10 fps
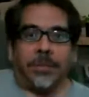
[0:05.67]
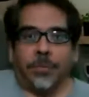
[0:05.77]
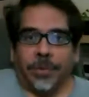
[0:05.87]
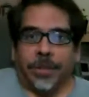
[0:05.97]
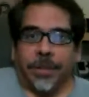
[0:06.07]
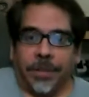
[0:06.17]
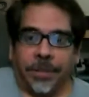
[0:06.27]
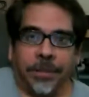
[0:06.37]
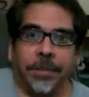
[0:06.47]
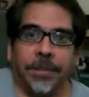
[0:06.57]
Rick
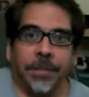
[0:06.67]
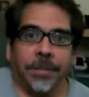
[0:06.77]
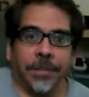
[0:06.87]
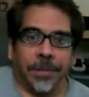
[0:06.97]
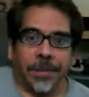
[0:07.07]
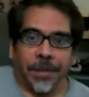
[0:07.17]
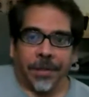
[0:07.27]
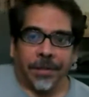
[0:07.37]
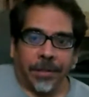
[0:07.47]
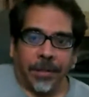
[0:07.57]
again,
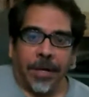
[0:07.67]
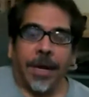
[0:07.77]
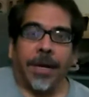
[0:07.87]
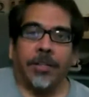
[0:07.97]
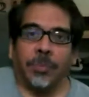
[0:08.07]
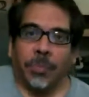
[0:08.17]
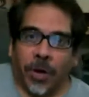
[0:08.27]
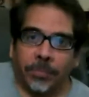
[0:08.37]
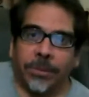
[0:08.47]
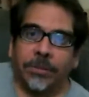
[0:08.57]
and today as
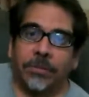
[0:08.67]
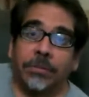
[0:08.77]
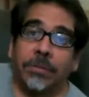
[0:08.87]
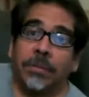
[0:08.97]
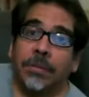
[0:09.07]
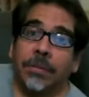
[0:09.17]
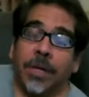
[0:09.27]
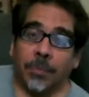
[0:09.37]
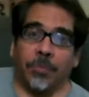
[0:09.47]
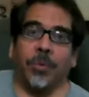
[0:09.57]
promised
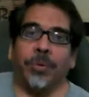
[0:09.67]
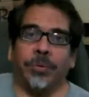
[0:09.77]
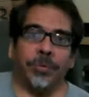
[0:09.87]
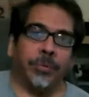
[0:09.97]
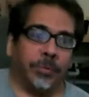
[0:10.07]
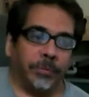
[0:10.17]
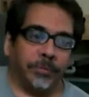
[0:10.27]
I'm going to